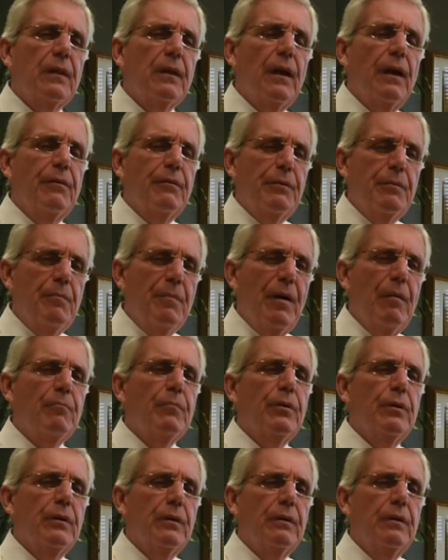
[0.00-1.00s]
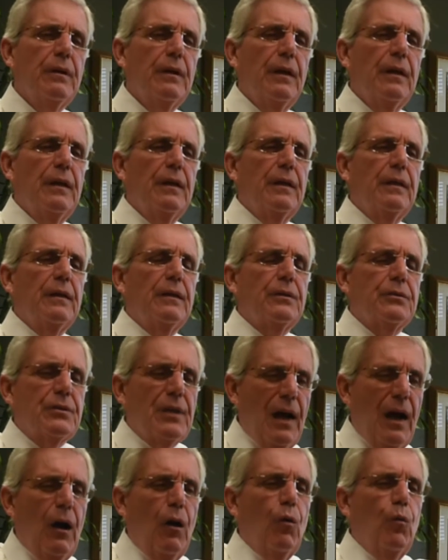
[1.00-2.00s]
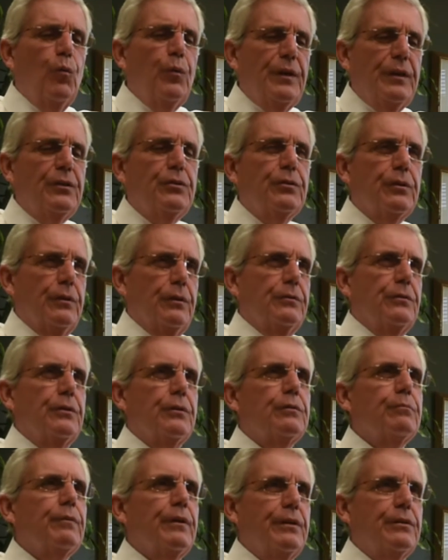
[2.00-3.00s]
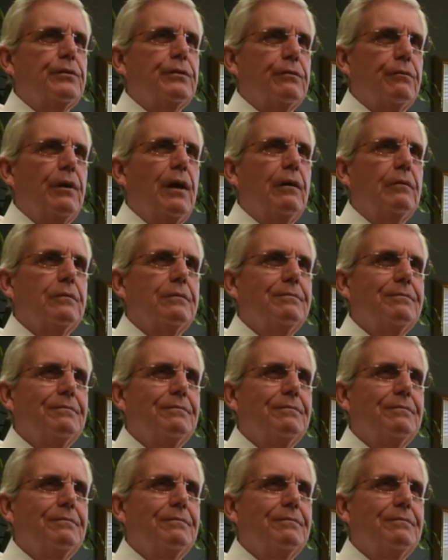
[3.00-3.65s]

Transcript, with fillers: I remember is how we turned this place around.